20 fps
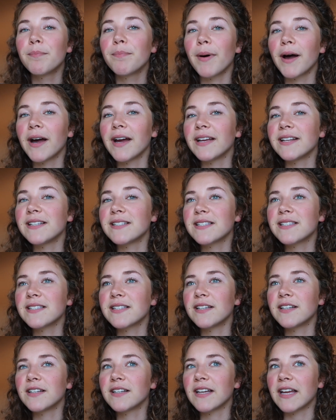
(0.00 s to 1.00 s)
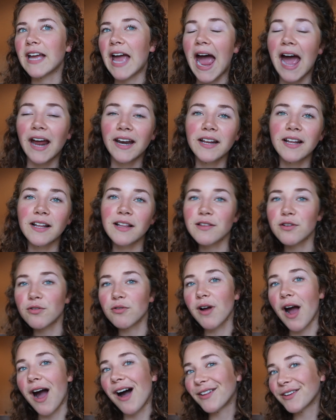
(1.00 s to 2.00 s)
but adding a
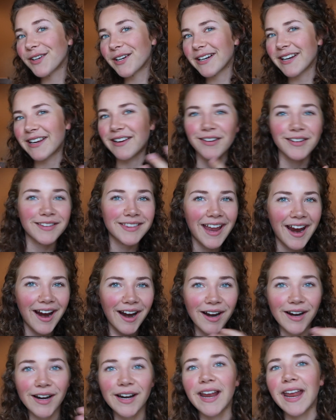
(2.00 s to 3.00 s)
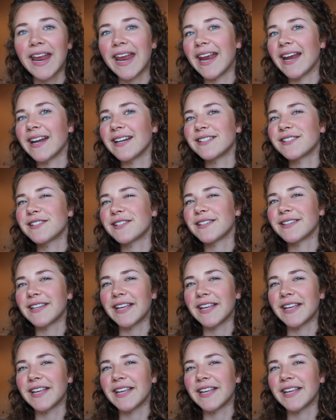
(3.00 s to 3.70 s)
little color here and there and